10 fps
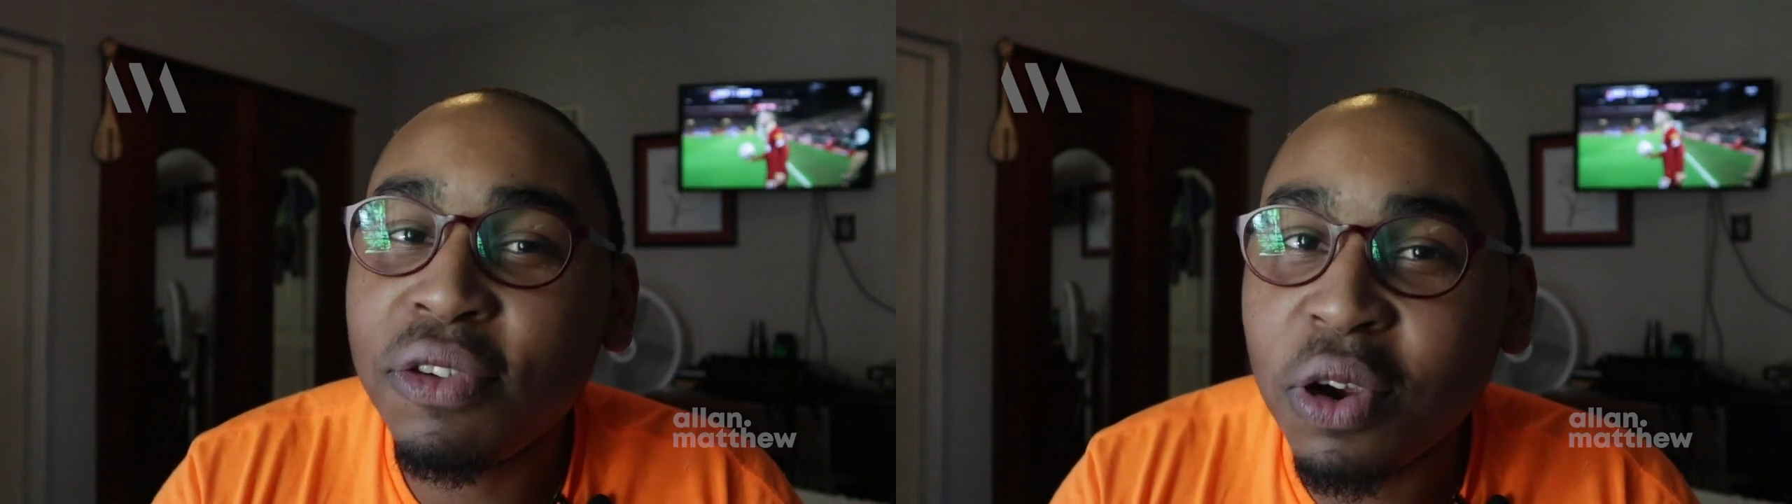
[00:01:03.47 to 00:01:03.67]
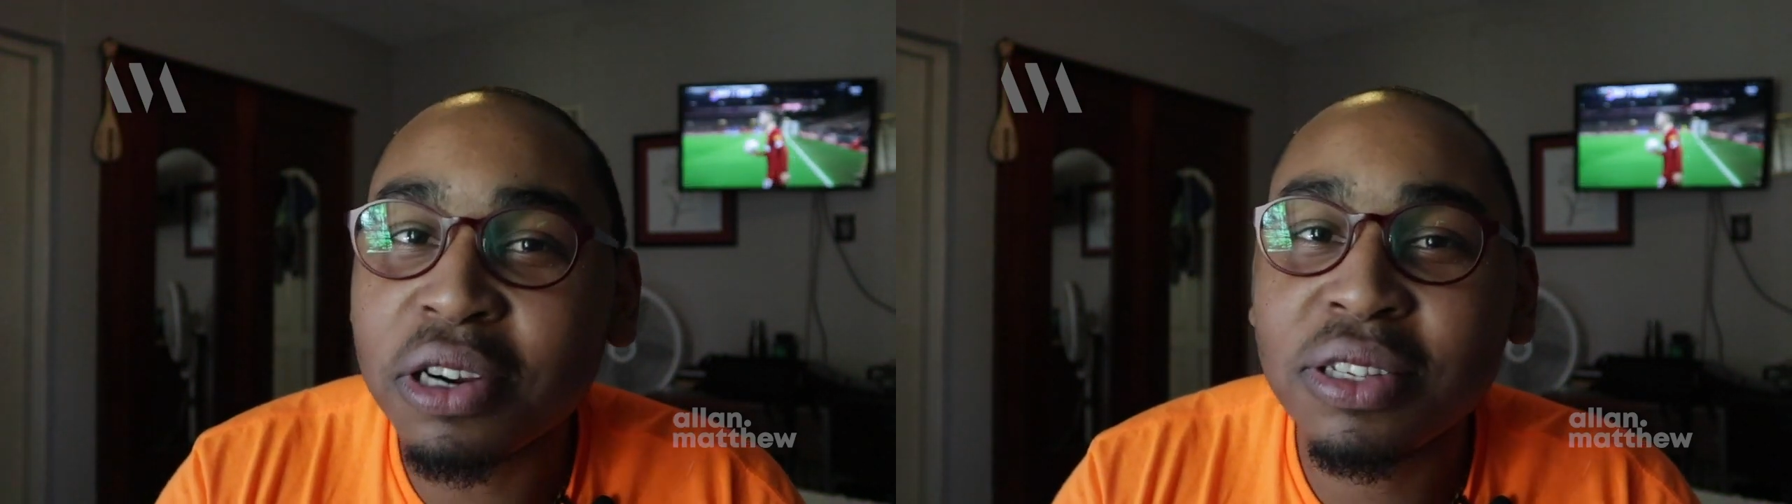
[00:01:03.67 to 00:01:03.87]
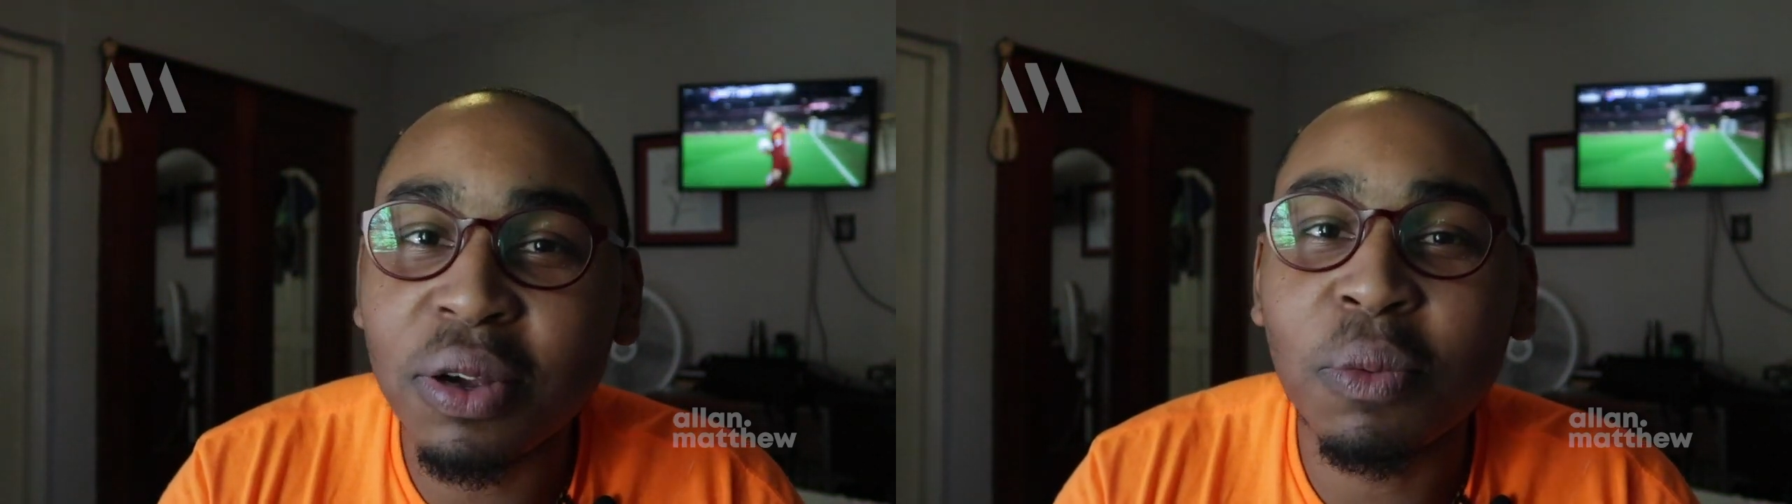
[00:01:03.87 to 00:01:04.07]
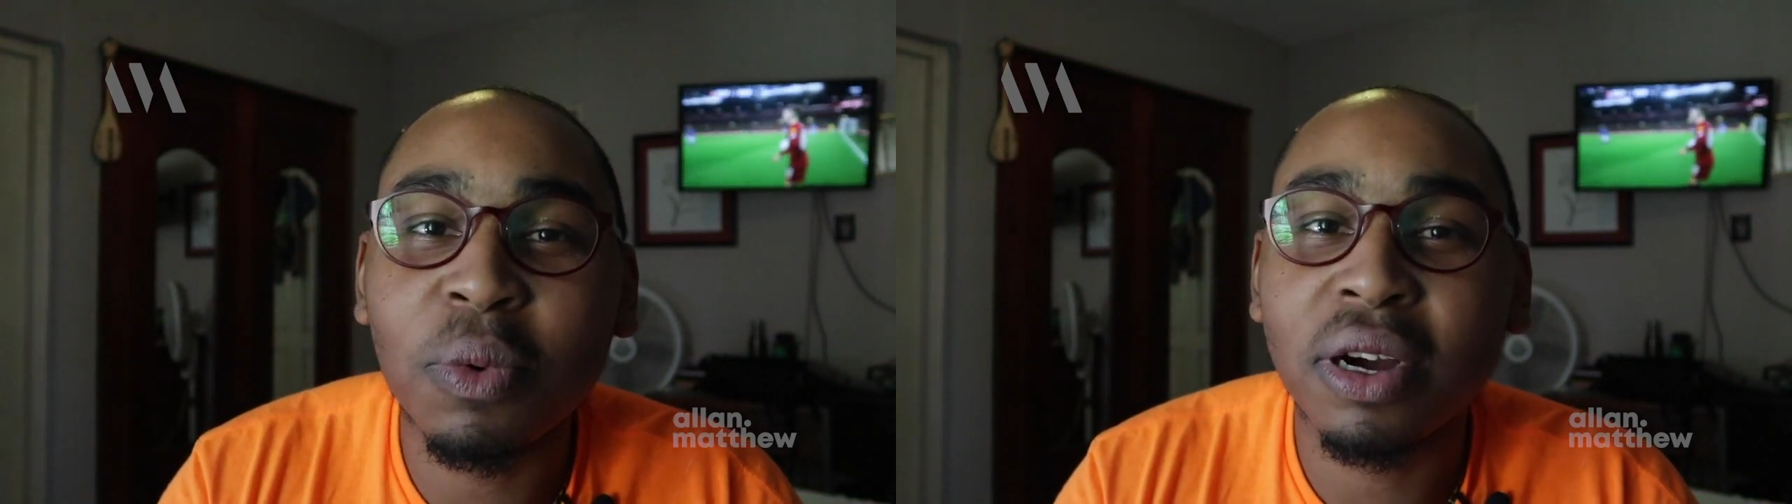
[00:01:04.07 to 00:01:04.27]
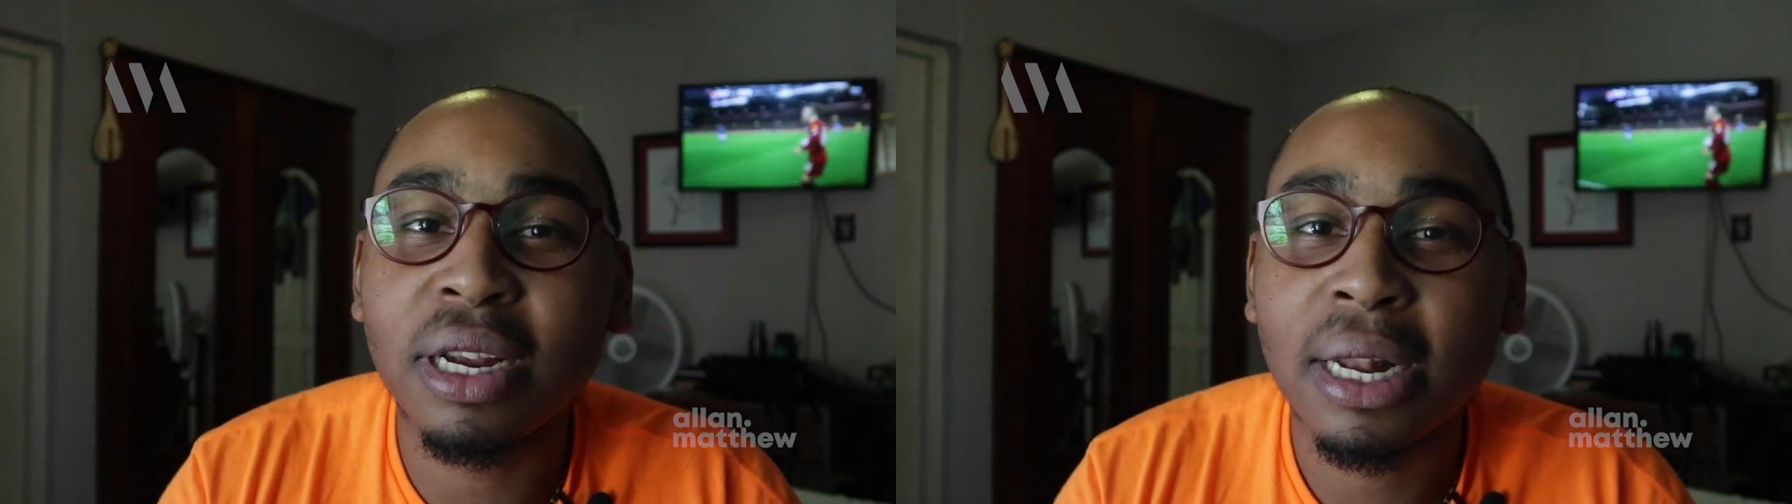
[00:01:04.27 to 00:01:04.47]
you are
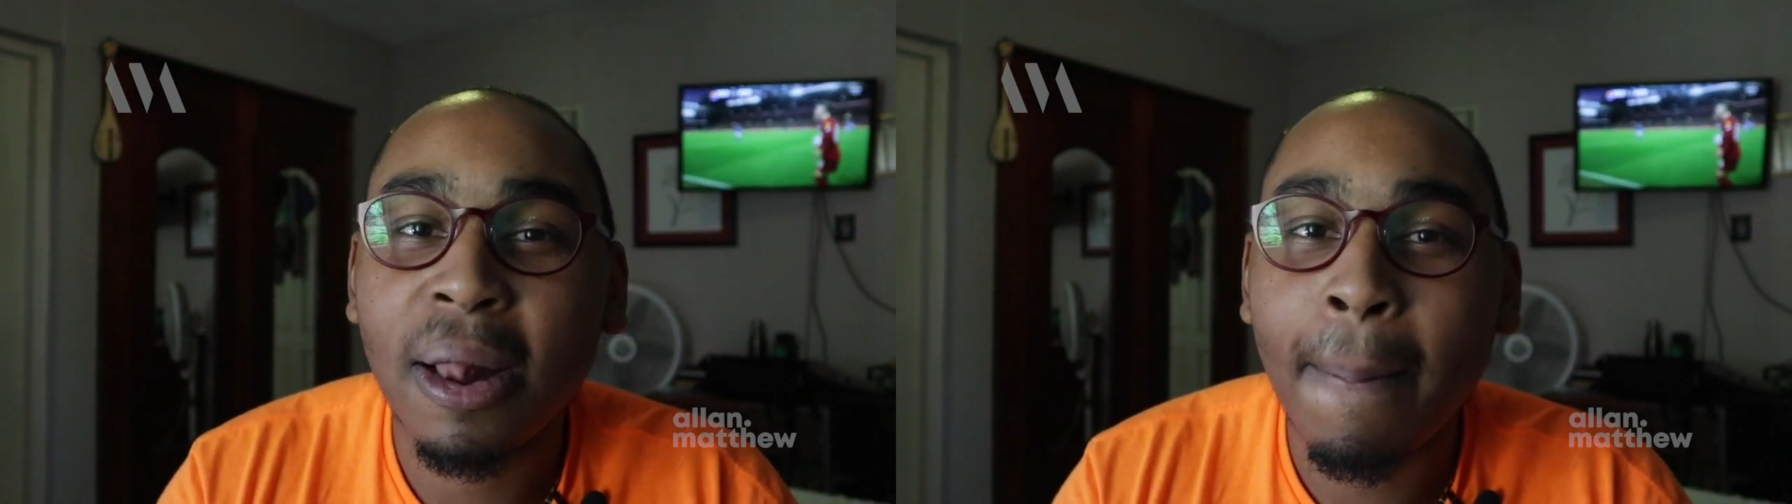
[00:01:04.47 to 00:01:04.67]
someone